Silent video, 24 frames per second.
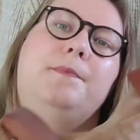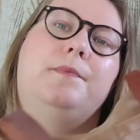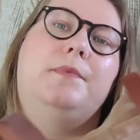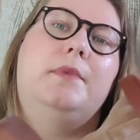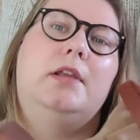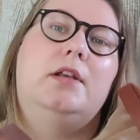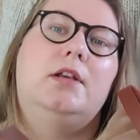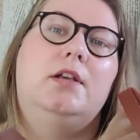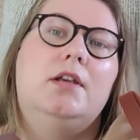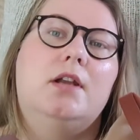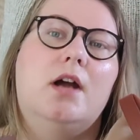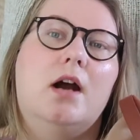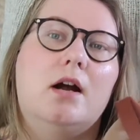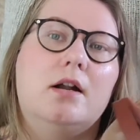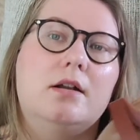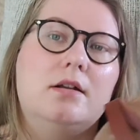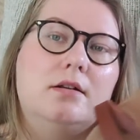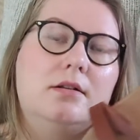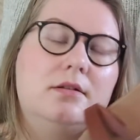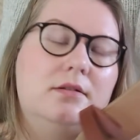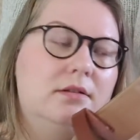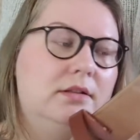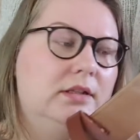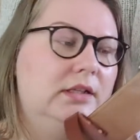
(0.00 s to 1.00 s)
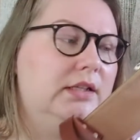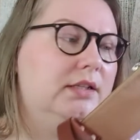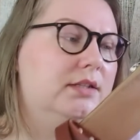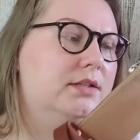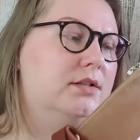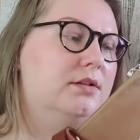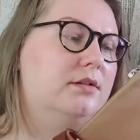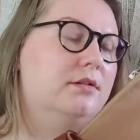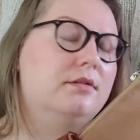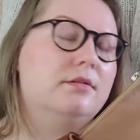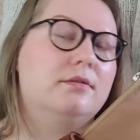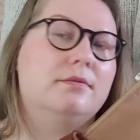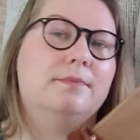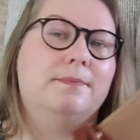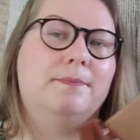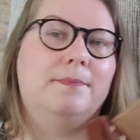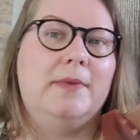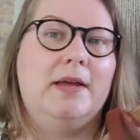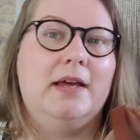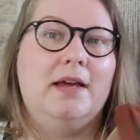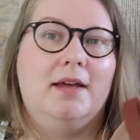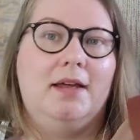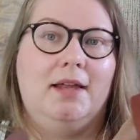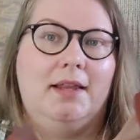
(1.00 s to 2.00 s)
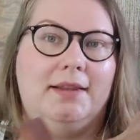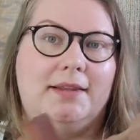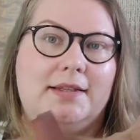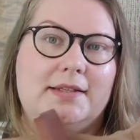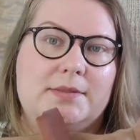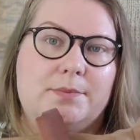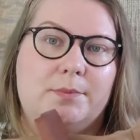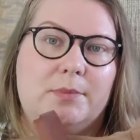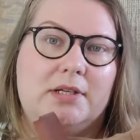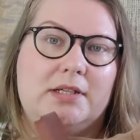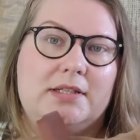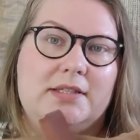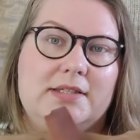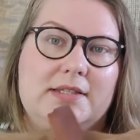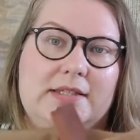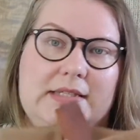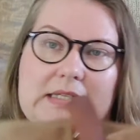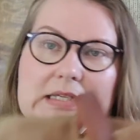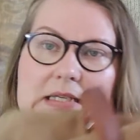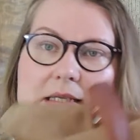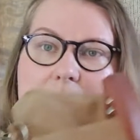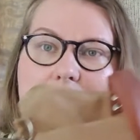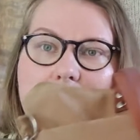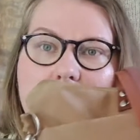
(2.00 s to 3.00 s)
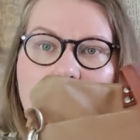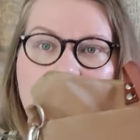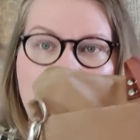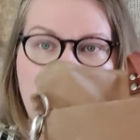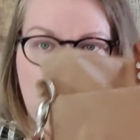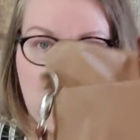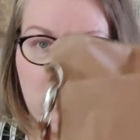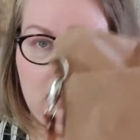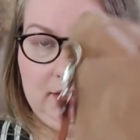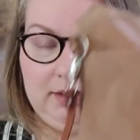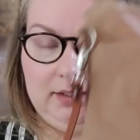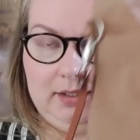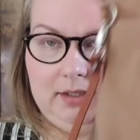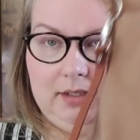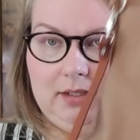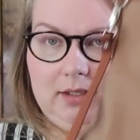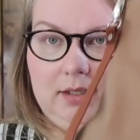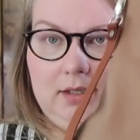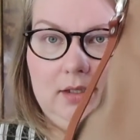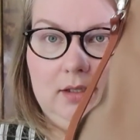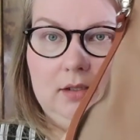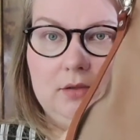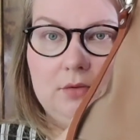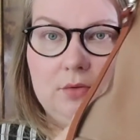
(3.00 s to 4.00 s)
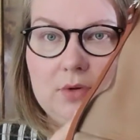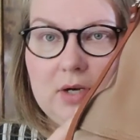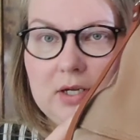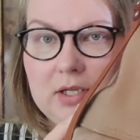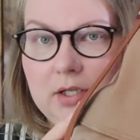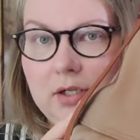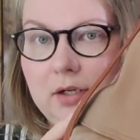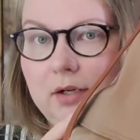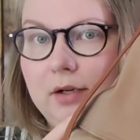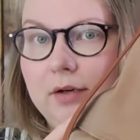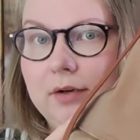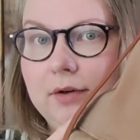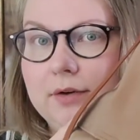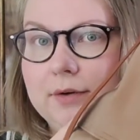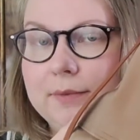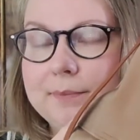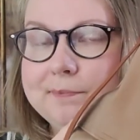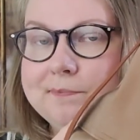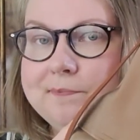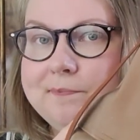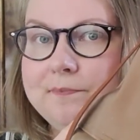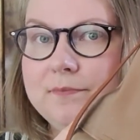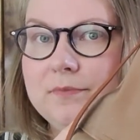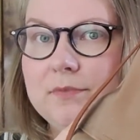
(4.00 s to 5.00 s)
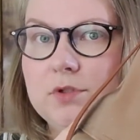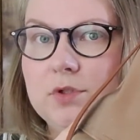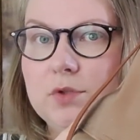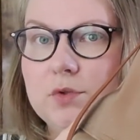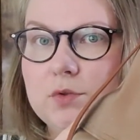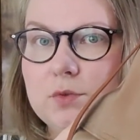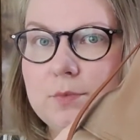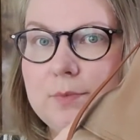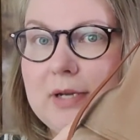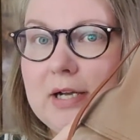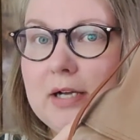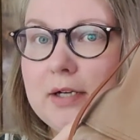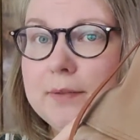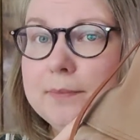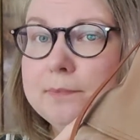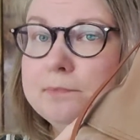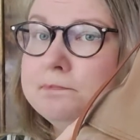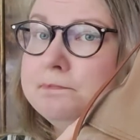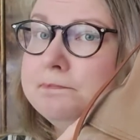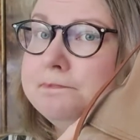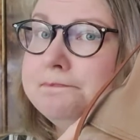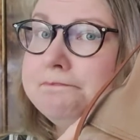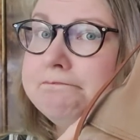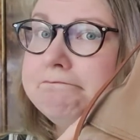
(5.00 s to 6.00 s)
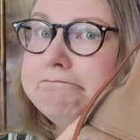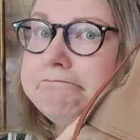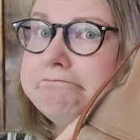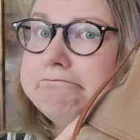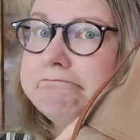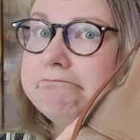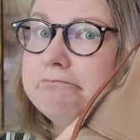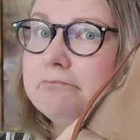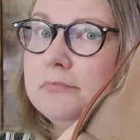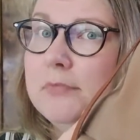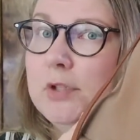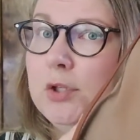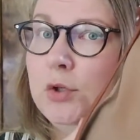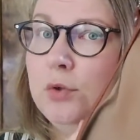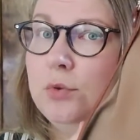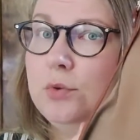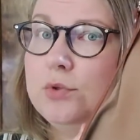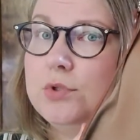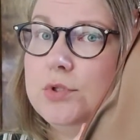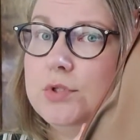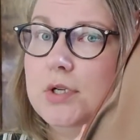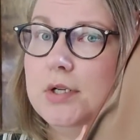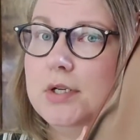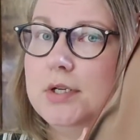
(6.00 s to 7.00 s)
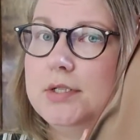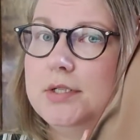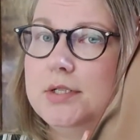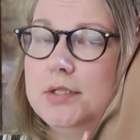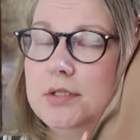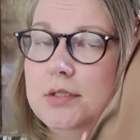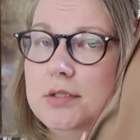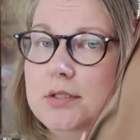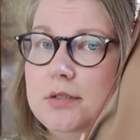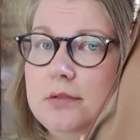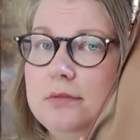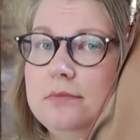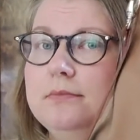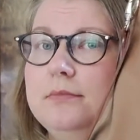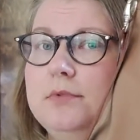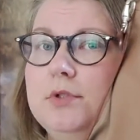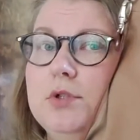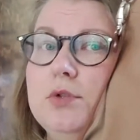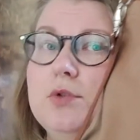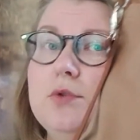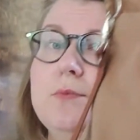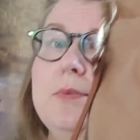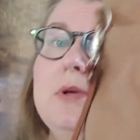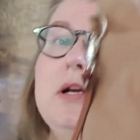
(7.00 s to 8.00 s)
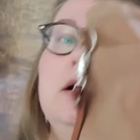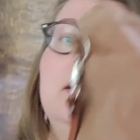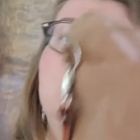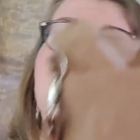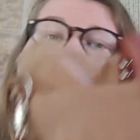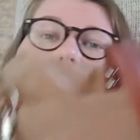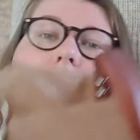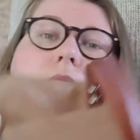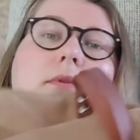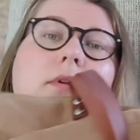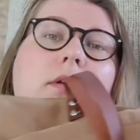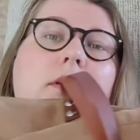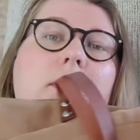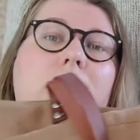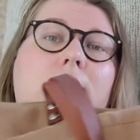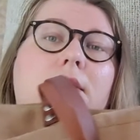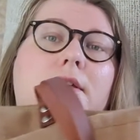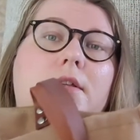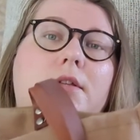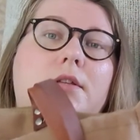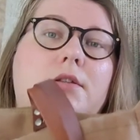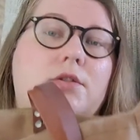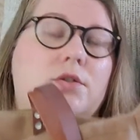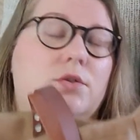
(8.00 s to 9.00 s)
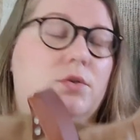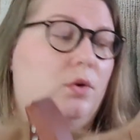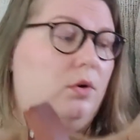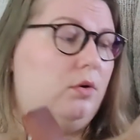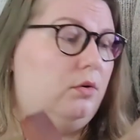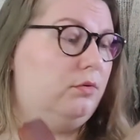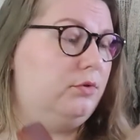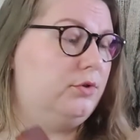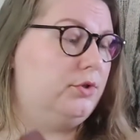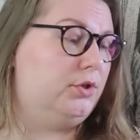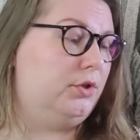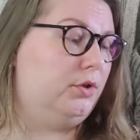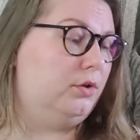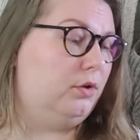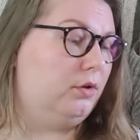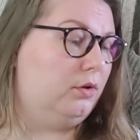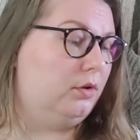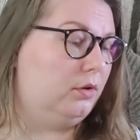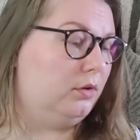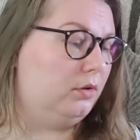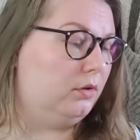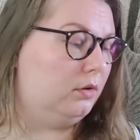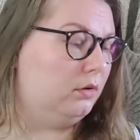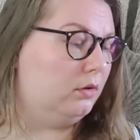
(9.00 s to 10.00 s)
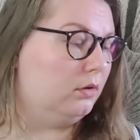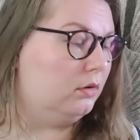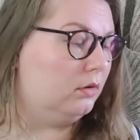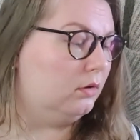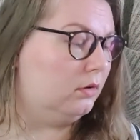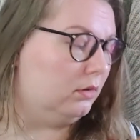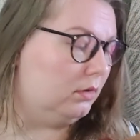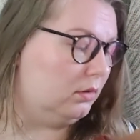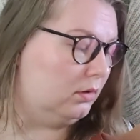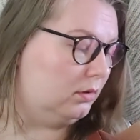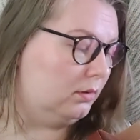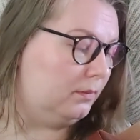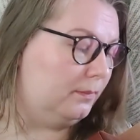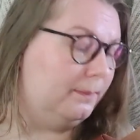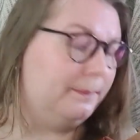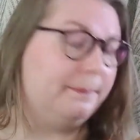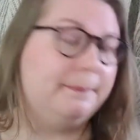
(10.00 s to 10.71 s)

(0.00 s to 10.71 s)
non-knitter, this might seem like a regular tote bag, good sized tote bag to hold your